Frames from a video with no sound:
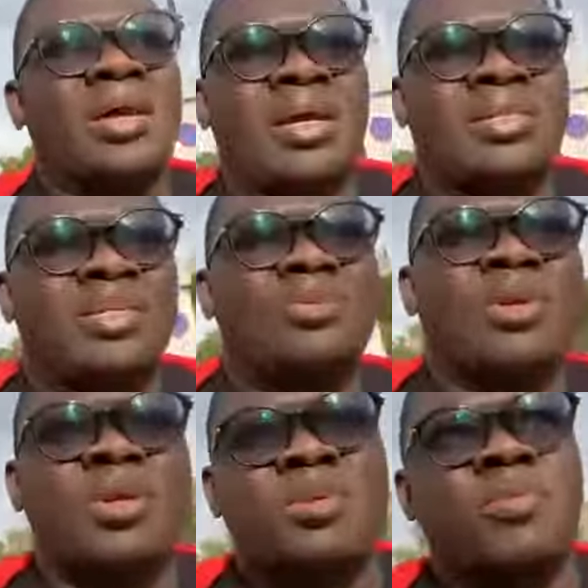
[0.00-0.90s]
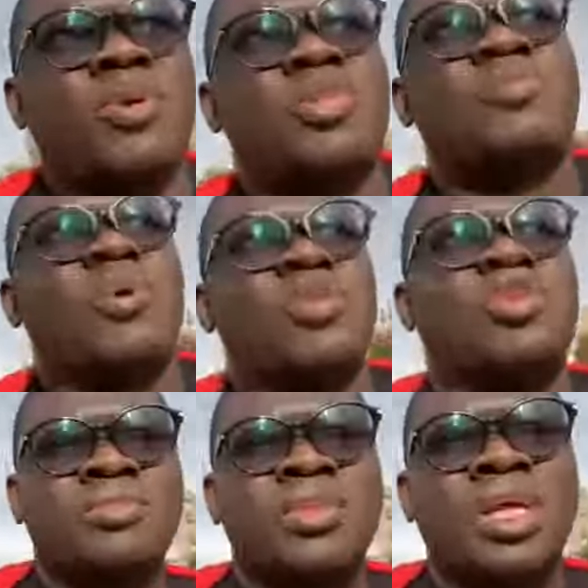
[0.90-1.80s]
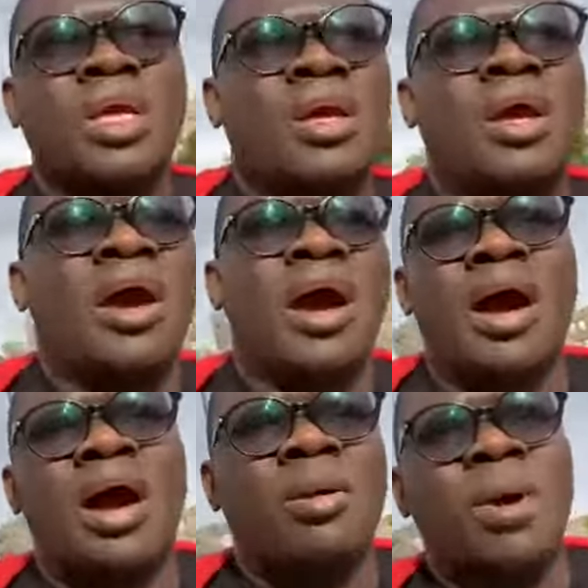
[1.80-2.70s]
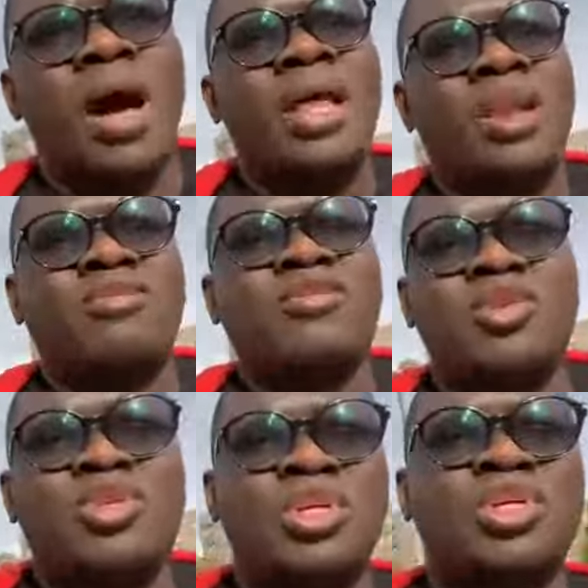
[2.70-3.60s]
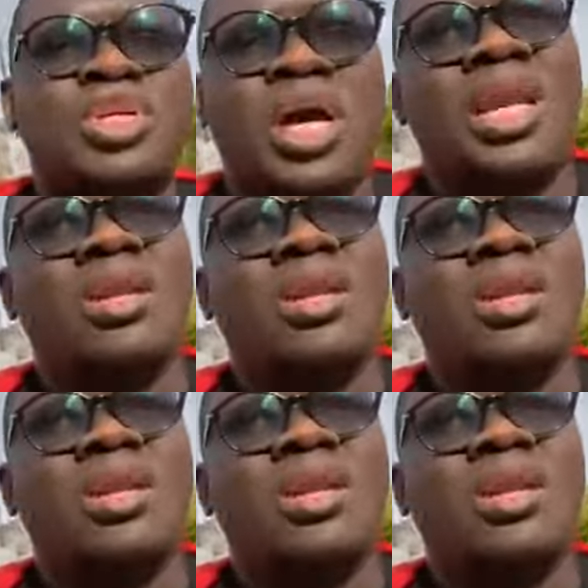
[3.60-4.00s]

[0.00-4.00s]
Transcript: Hit the share button and get as many people as possible.